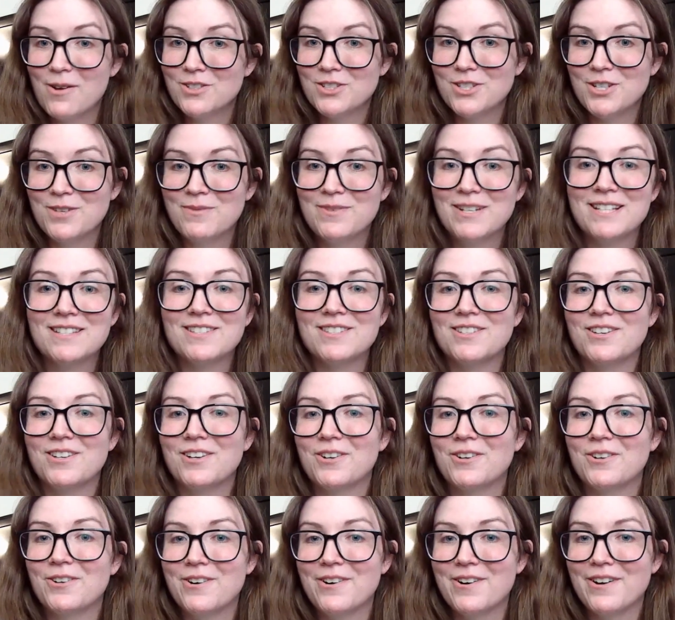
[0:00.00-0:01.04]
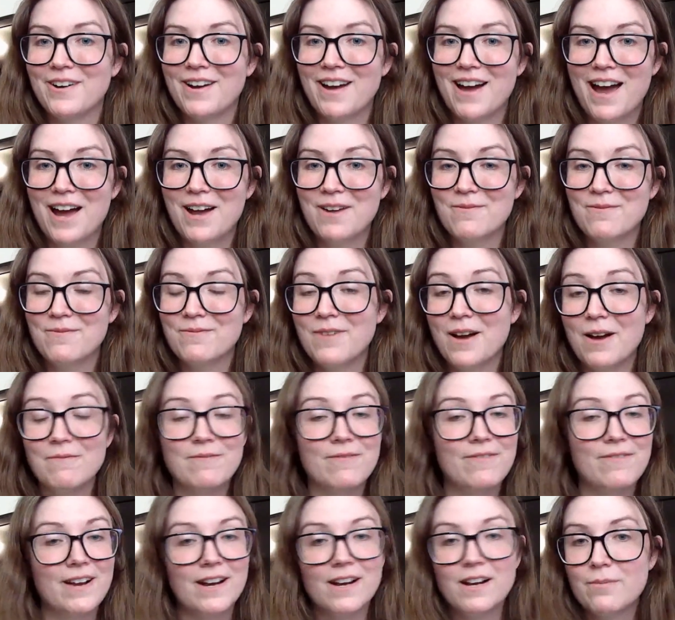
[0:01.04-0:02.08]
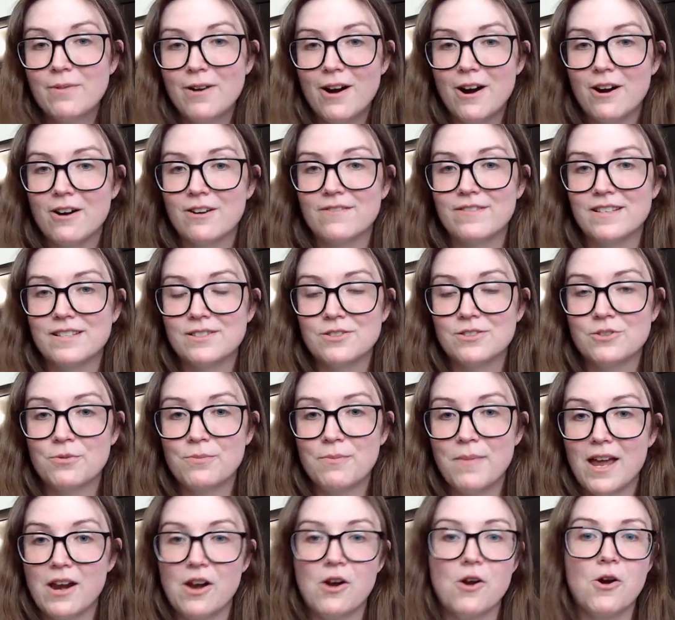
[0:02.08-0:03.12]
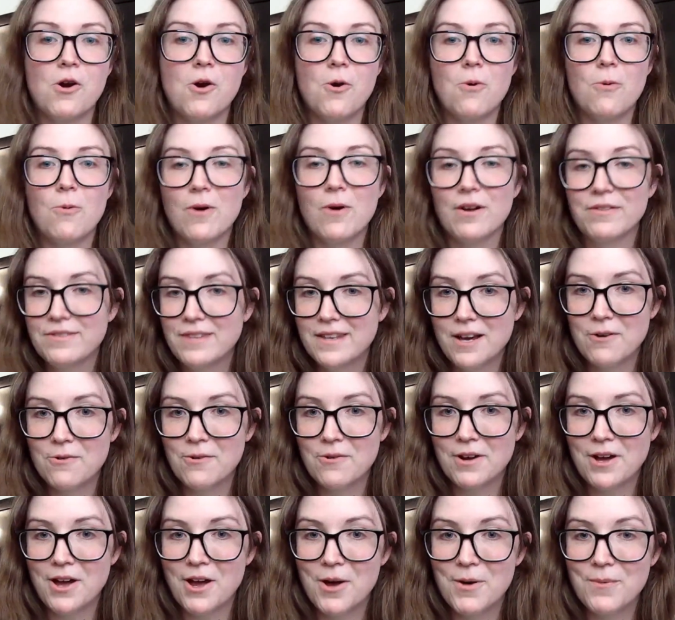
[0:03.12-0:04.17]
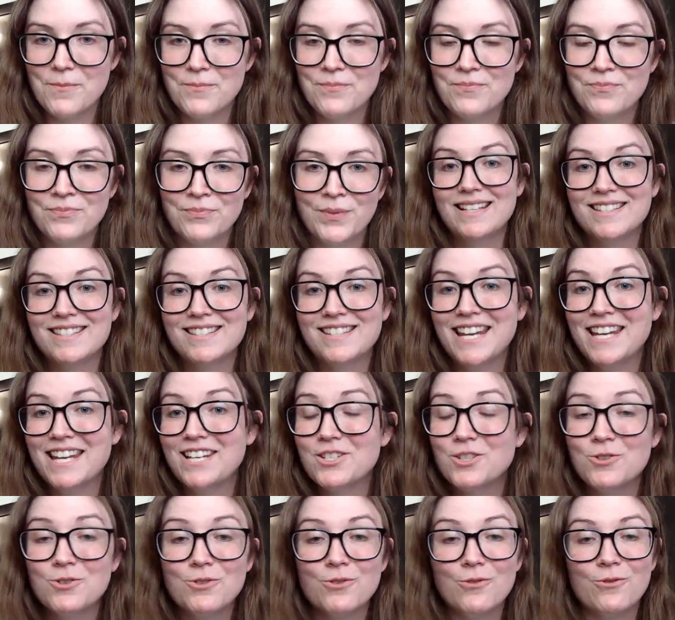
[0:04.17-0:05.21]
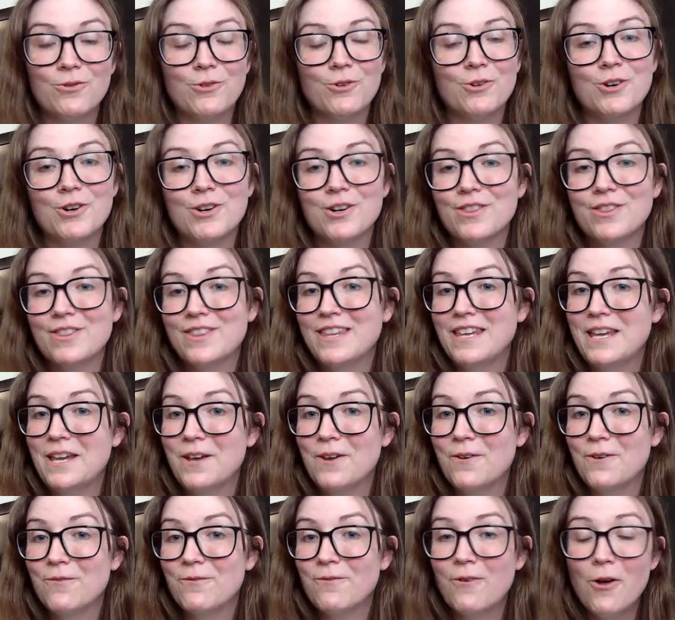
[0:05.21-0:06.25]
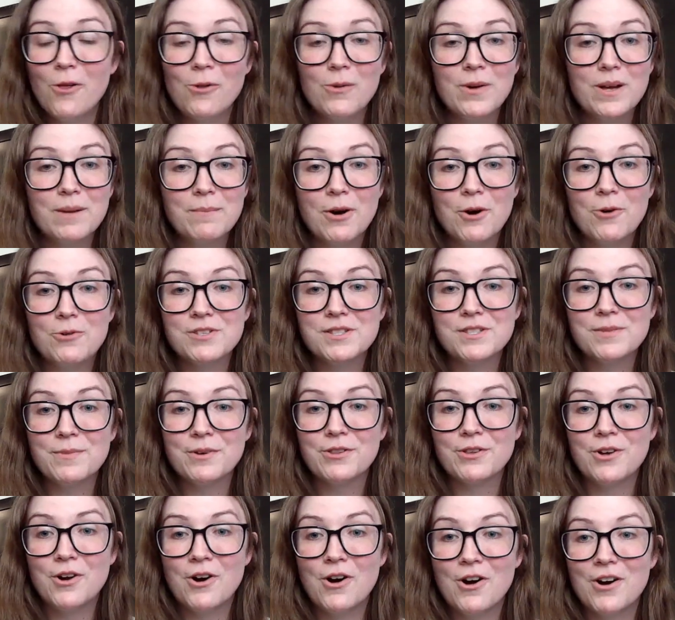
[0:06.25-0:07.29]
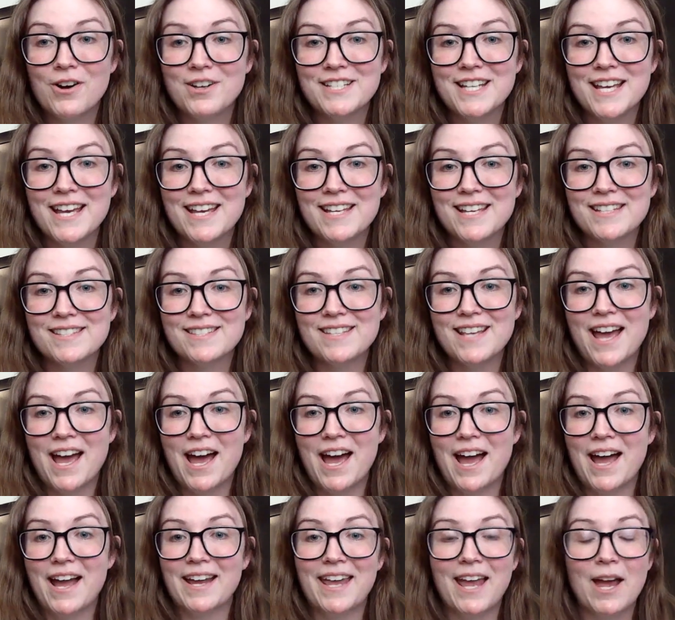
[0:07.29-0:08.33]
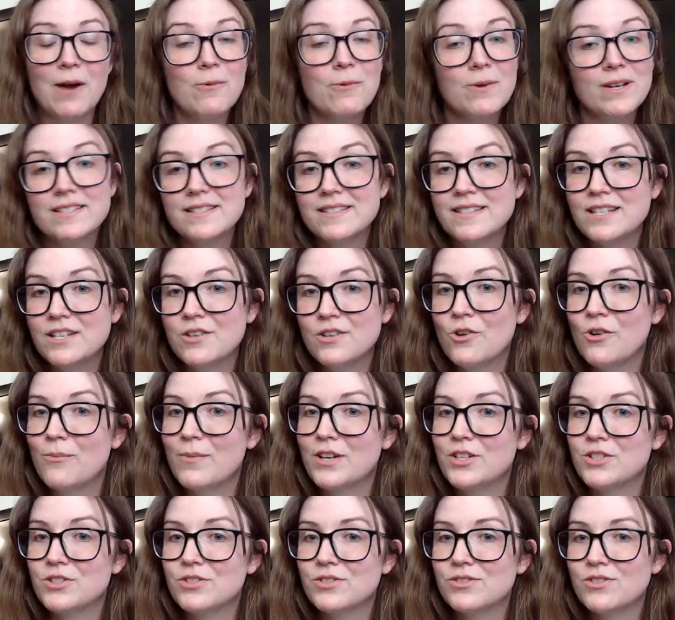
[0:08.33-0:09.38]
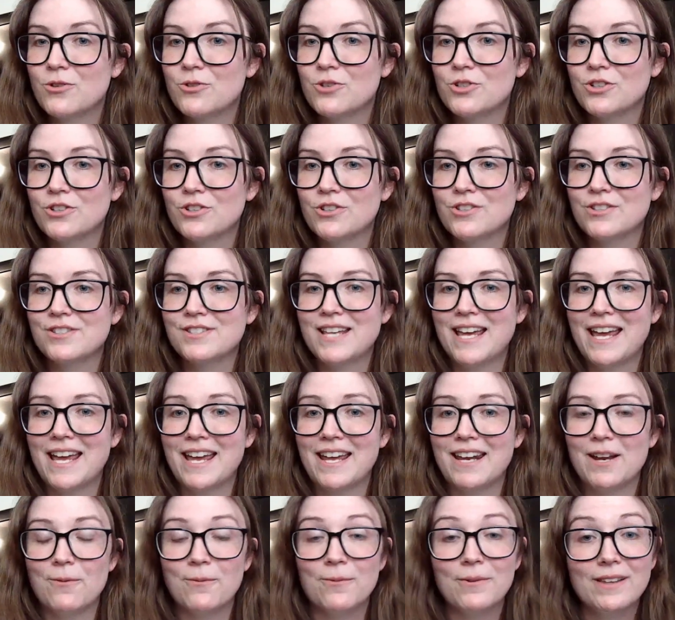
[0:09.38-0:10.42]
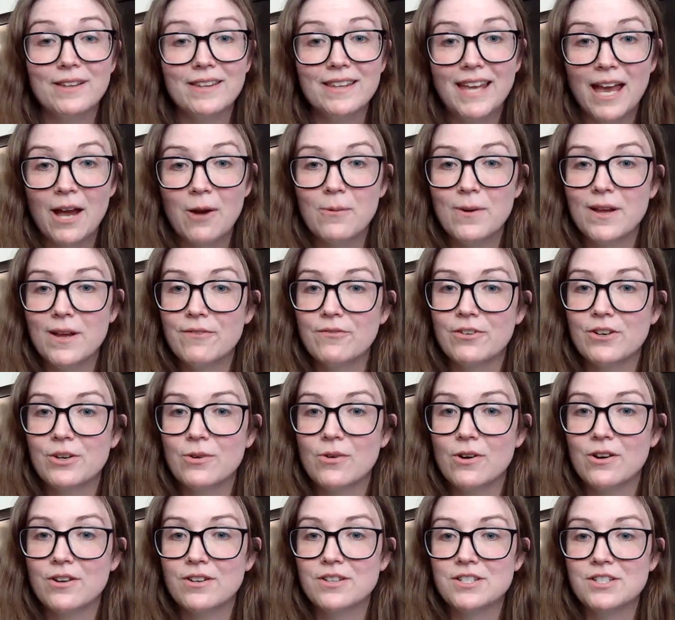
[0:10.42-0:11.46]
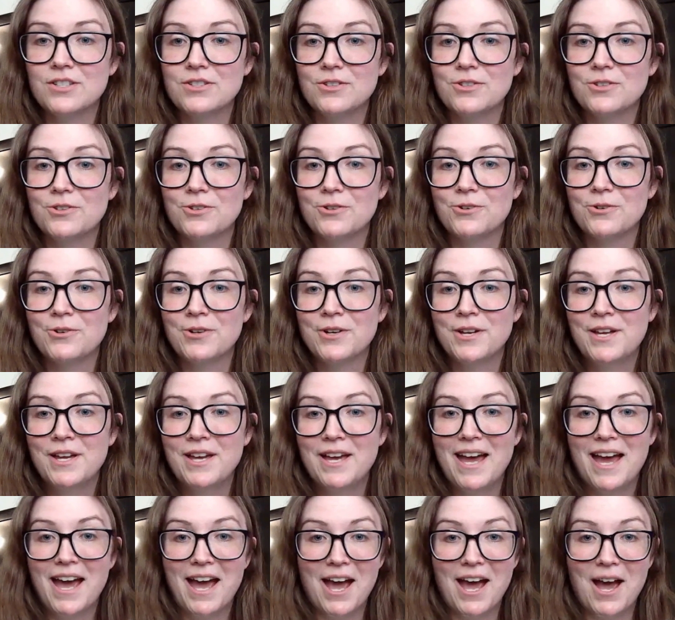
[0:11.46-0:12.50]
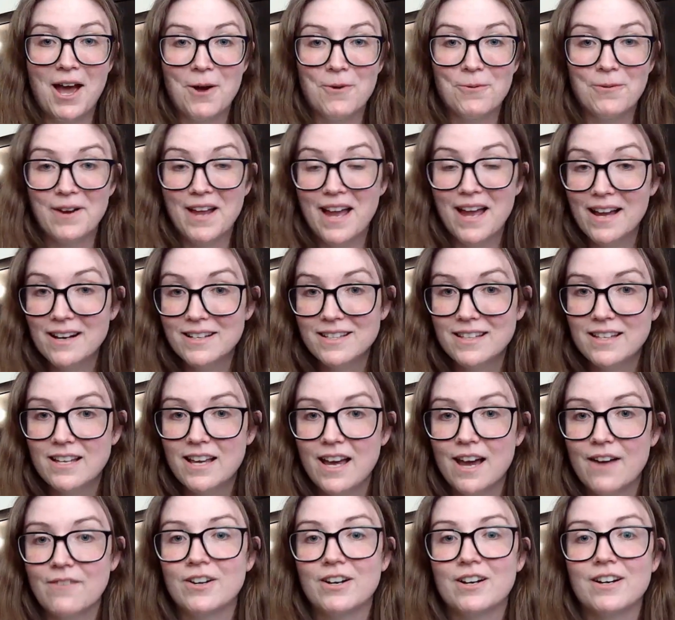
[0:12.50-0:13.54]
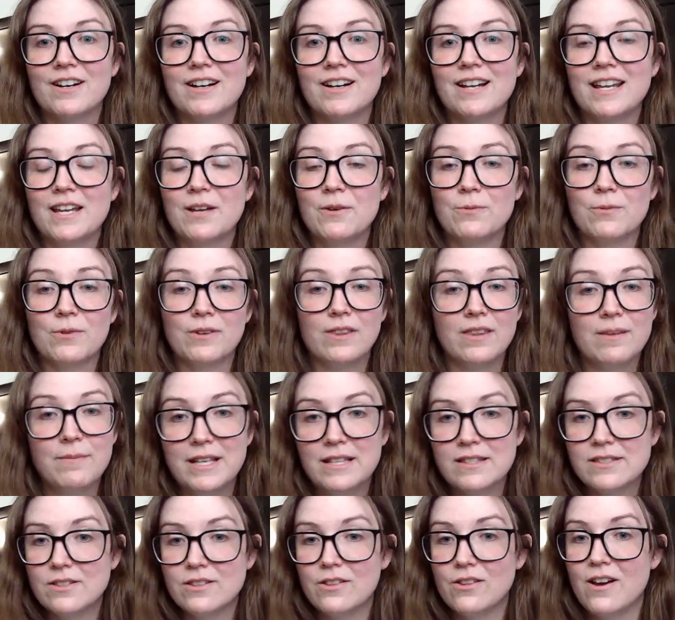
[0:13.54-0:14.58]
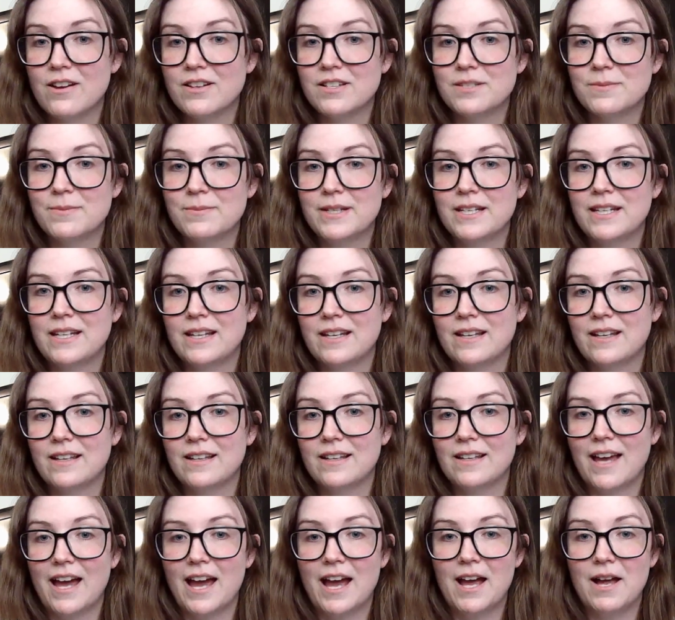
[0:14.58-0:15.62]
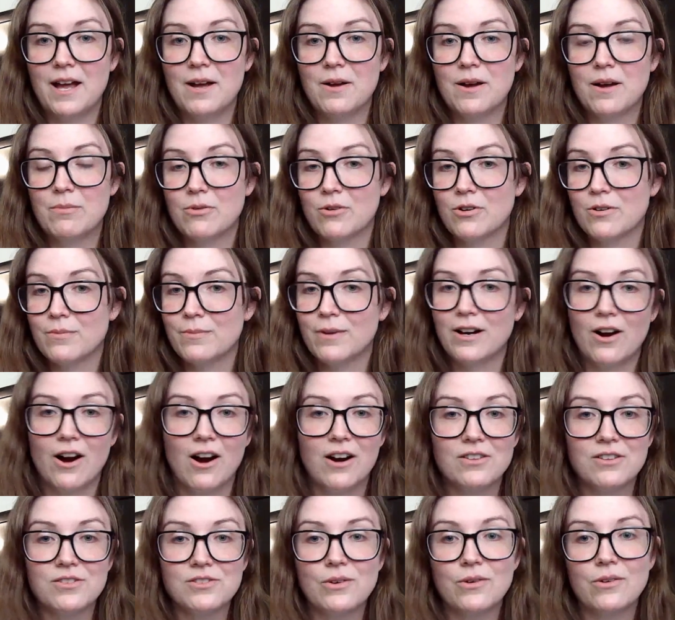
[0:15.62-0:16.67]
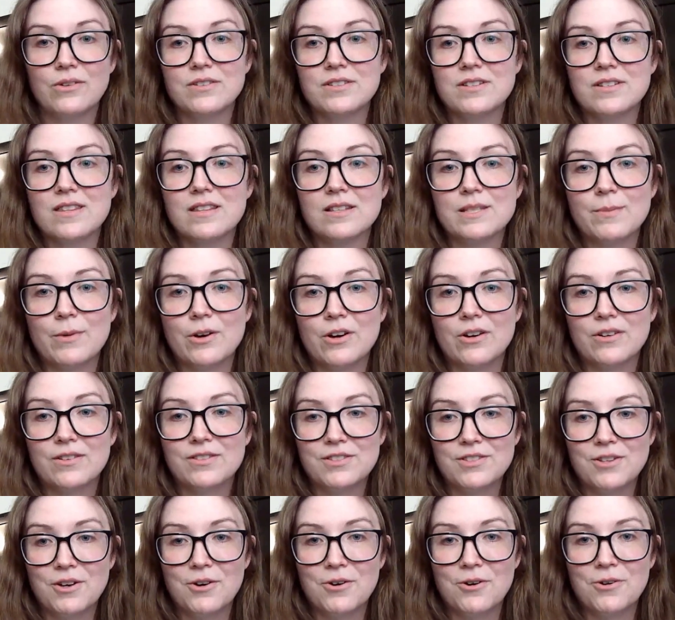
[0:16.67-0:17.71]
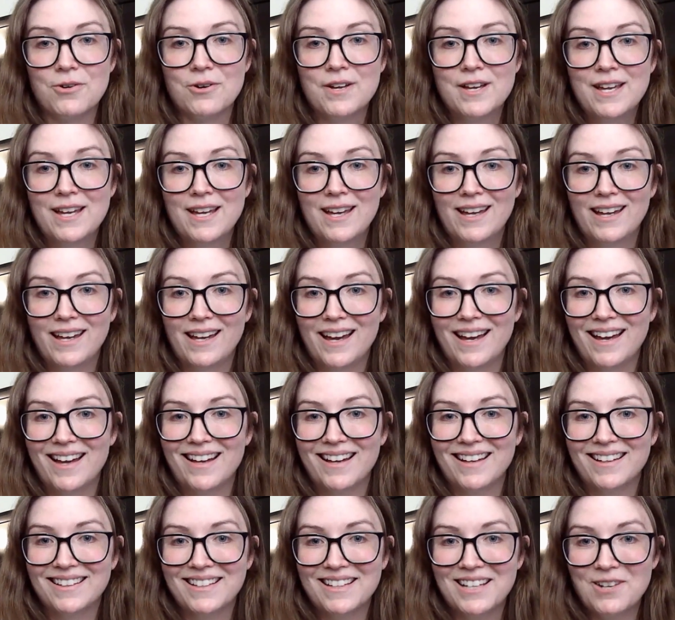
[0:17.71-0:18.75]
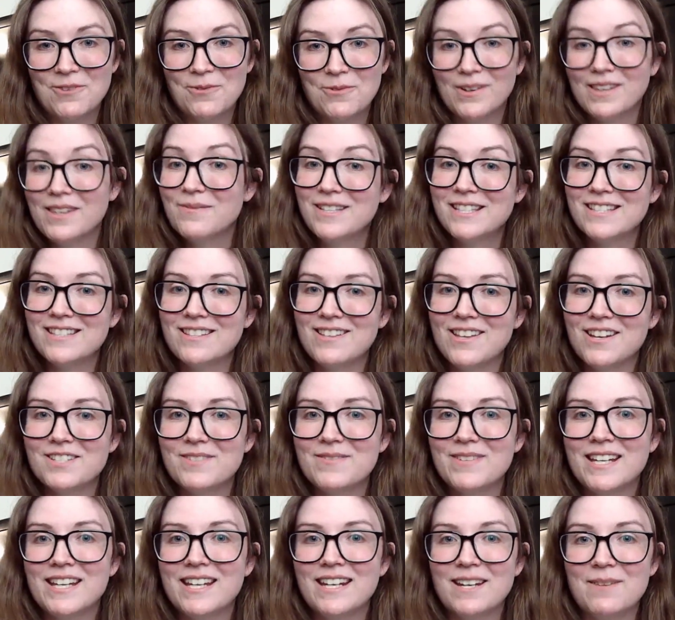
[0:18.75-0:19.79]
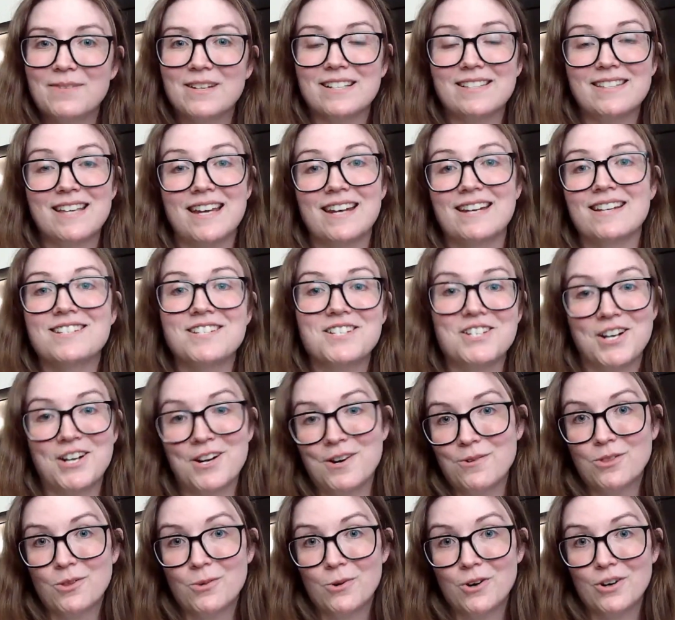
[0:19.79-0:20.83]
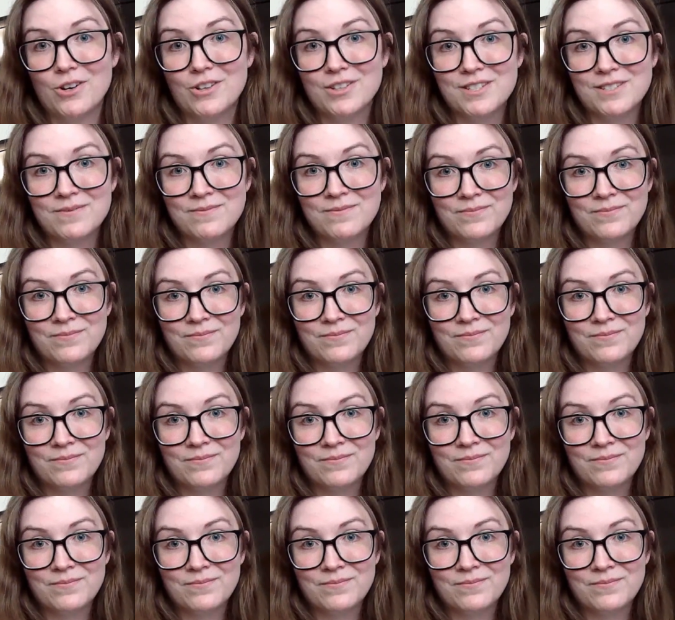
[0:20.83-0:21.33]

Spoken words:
Jimmy, so I'm very proud of this no matter what the outcome. Stay tuned for the following posts about the contest. I can't wait to see you on my socials, and I really can't wait for you all to react to the cover. It really means a lot to me. I poured my heart and soul into this book, so it really means a lot to me, and I'm excited to share it with the world.